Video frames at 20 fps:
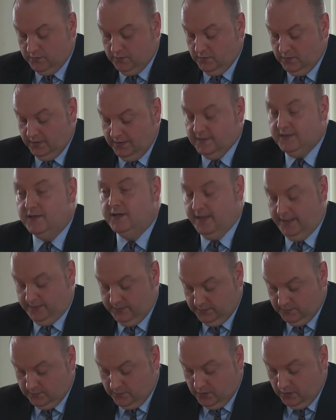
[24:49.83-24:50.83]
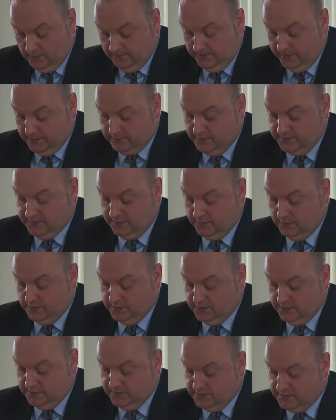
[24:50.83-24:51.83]
II international conflict
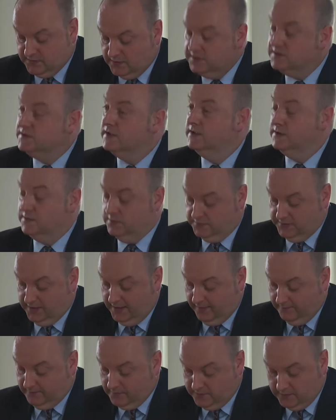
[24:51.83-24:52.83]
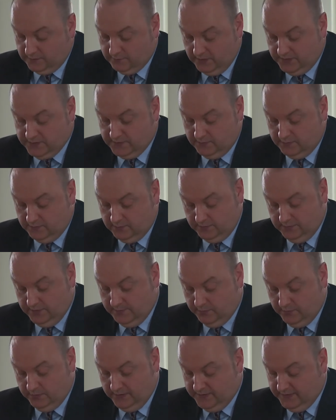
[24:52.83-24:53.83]
resolution so central to Everett's original
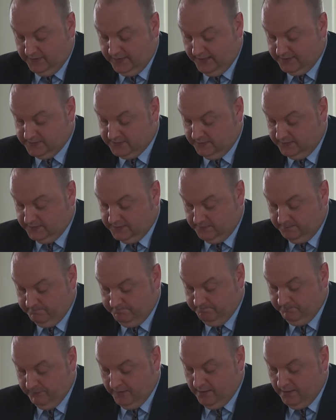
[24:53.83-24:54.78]
liberal internationalism.